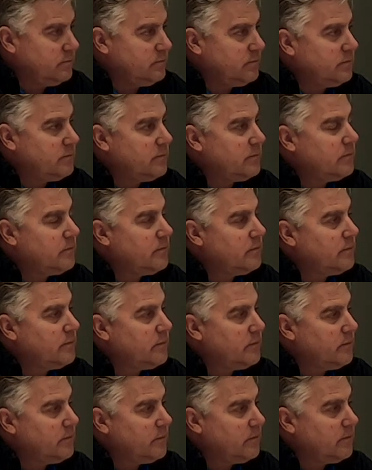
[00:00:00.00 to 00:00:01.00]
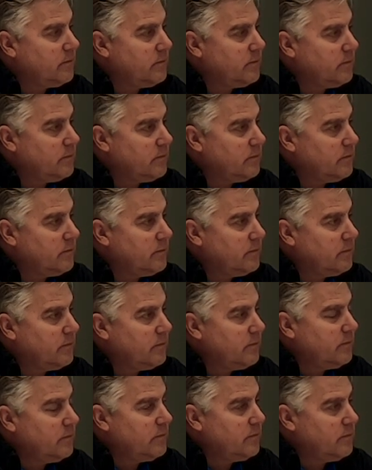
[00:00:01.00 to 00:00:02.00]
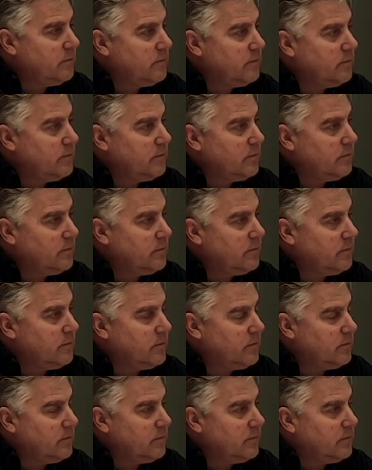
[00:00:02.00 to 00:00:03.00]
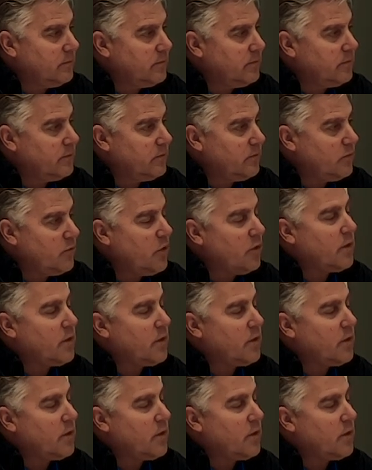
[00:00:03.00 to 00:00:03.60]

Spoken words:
The person shown says nothing.